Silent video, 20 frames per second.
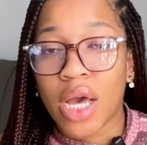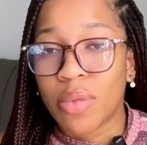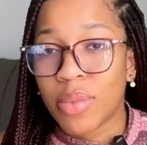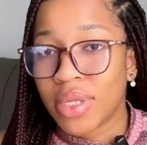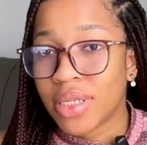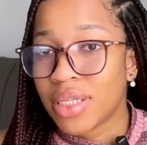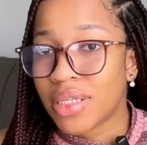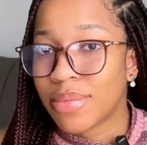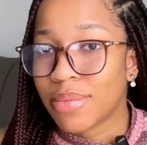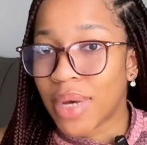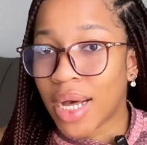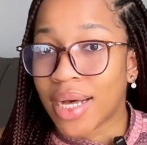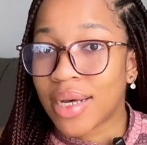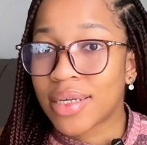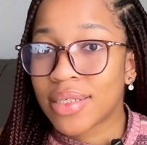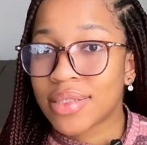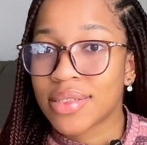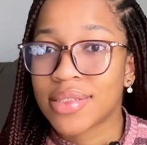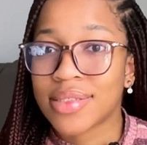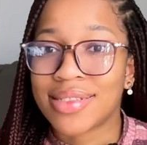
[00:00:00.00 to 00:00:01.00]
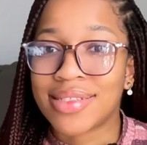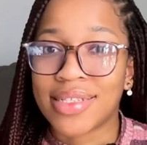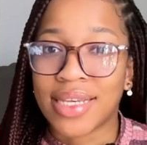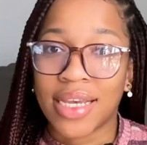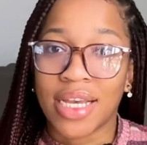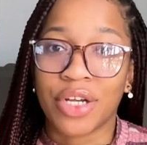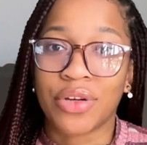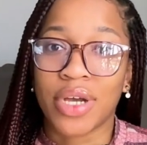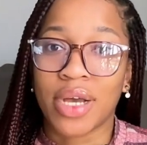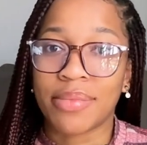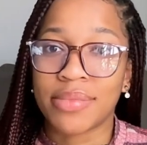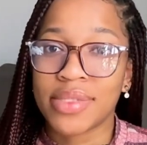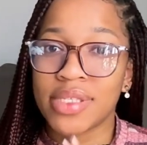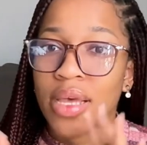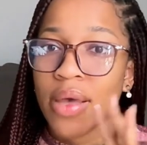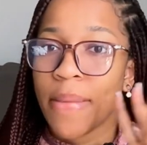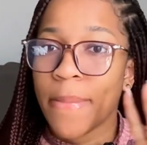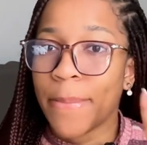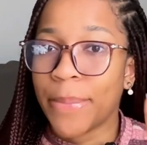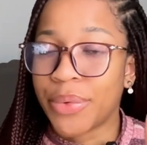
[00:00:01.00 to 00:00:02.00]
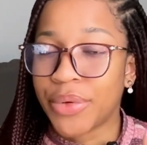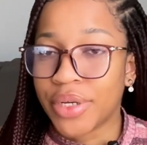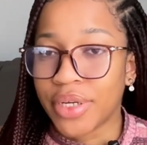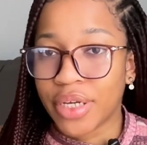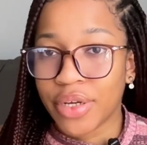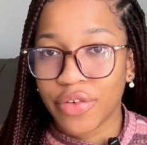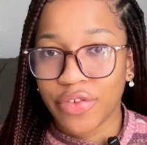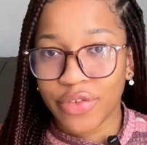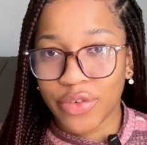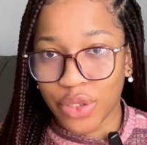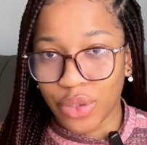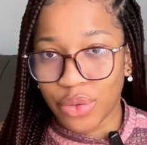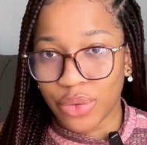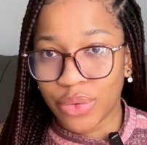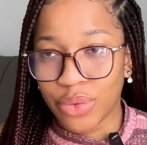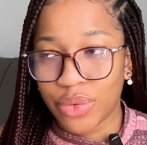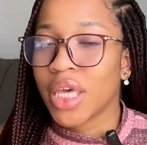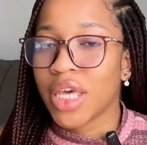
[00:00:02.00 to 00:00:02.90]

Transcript: many marks diagrams bring for you.